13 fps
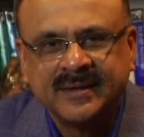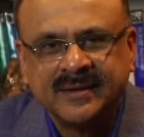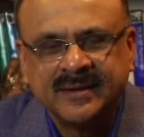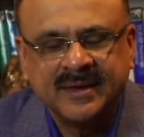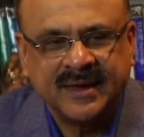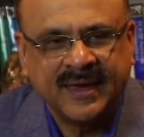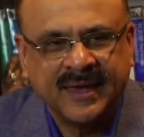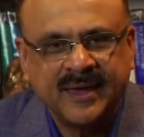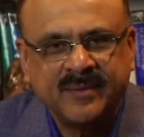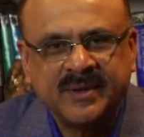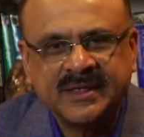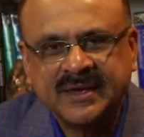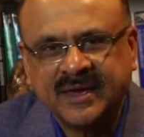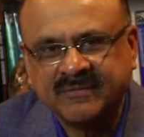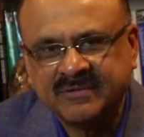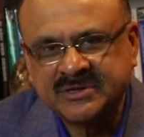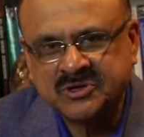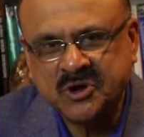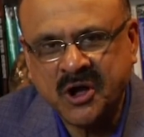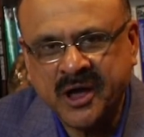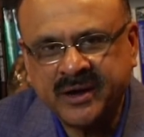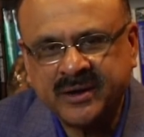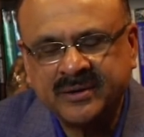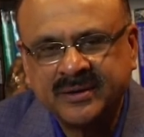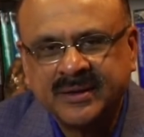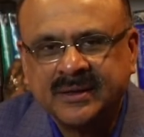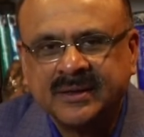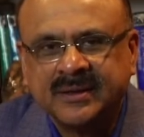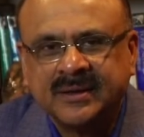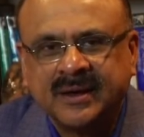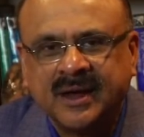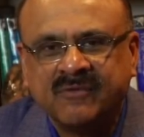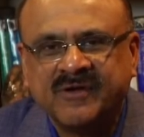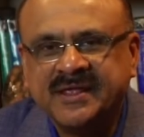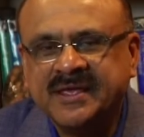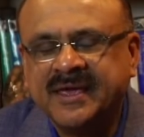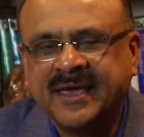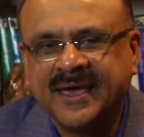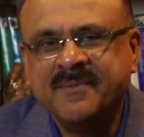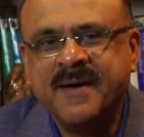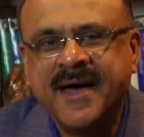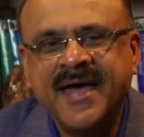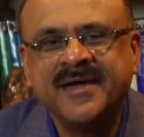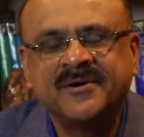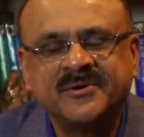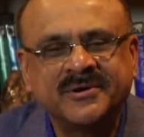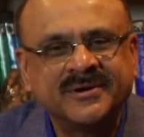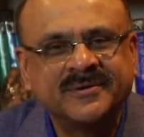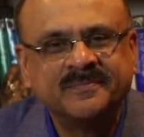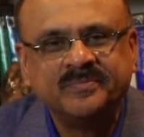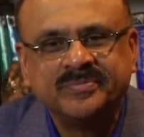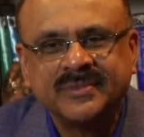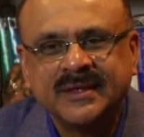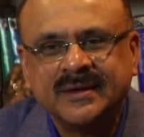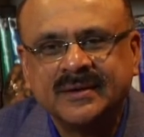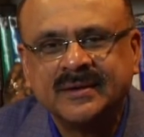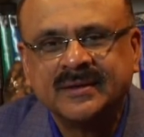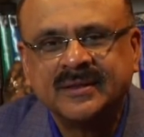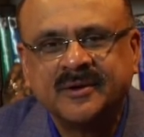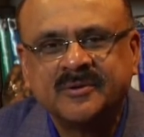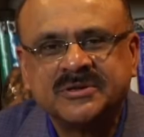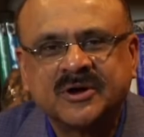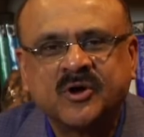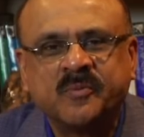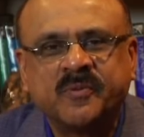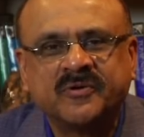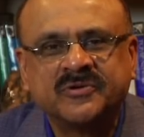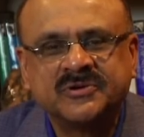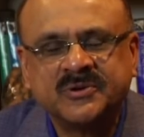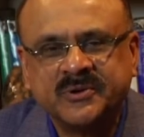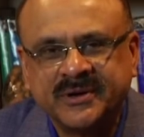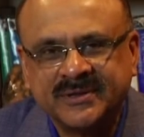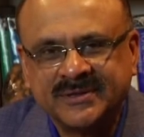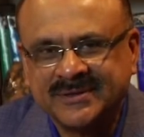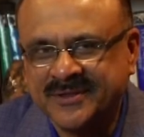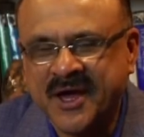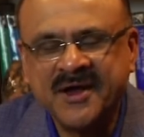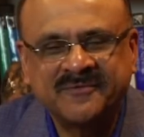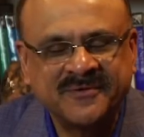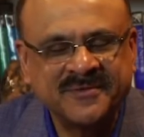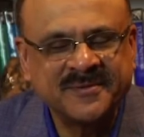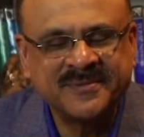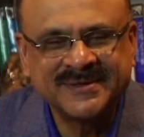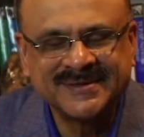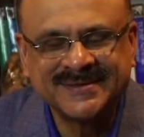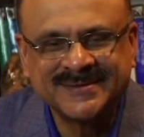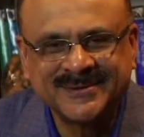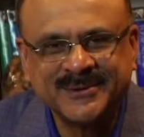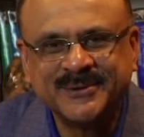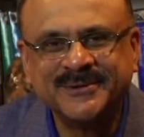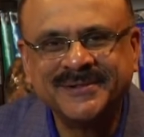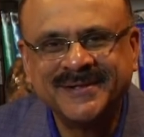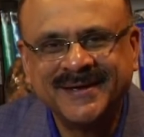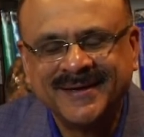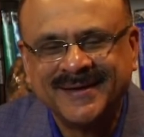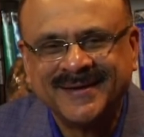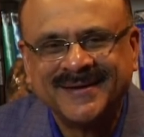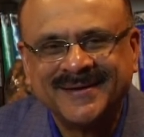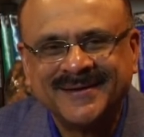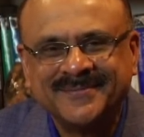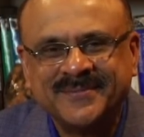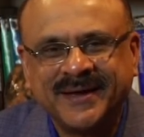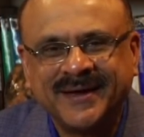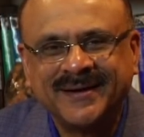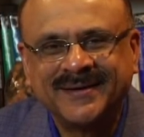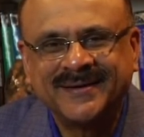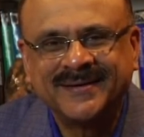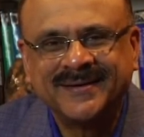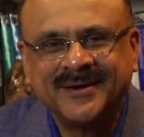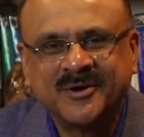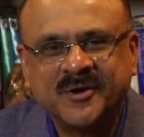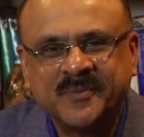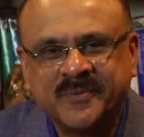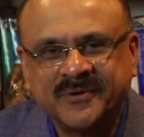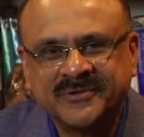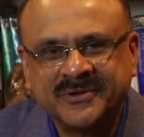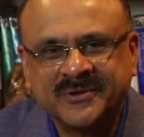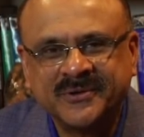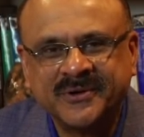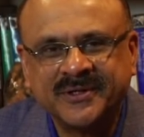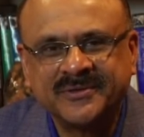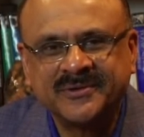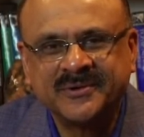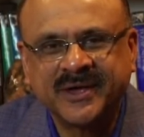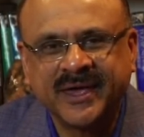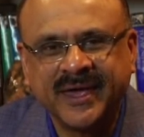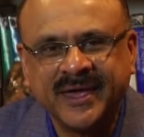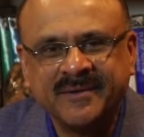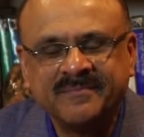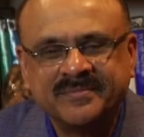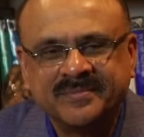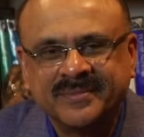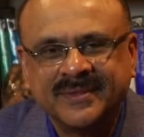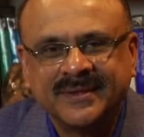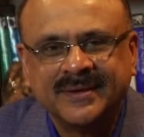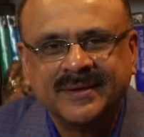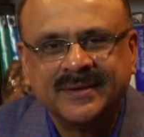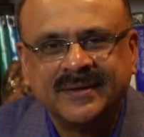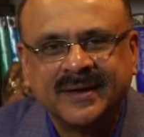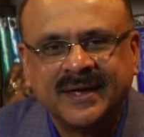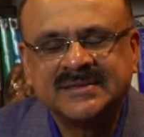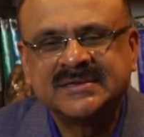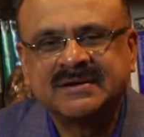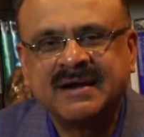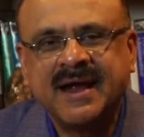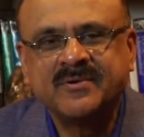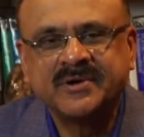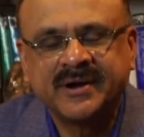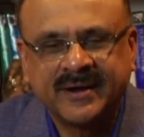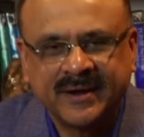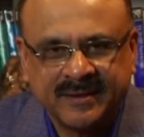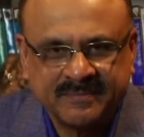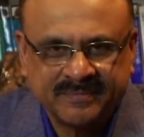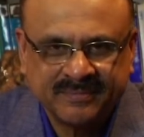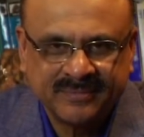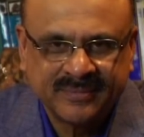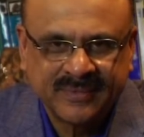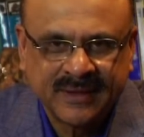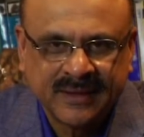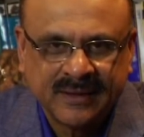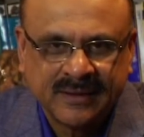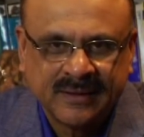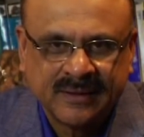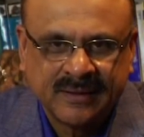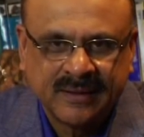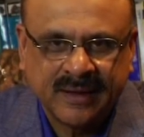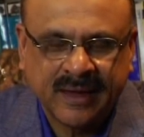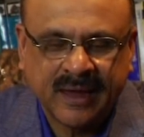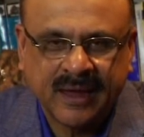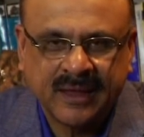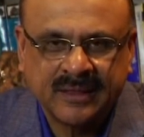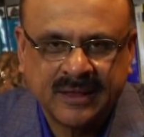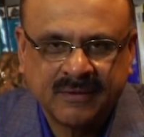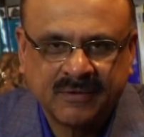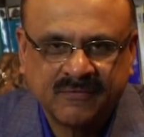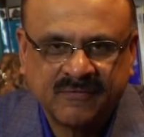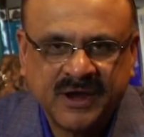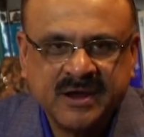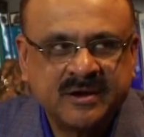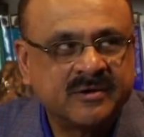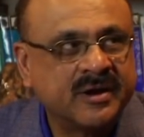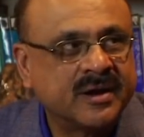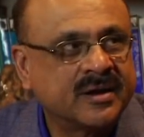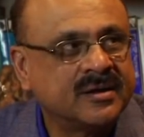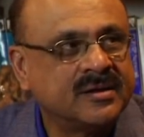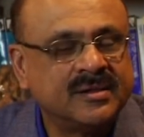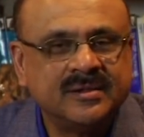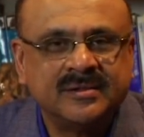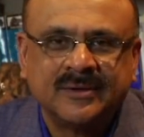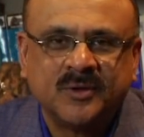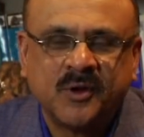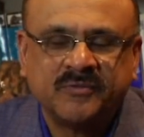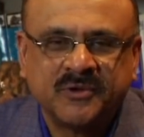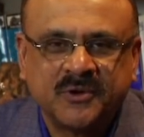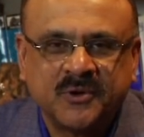He came and he gave us talk. And when he came out, there was a group of students, not from the business school, but a group of students who came and surrounded him. And they were very critical of the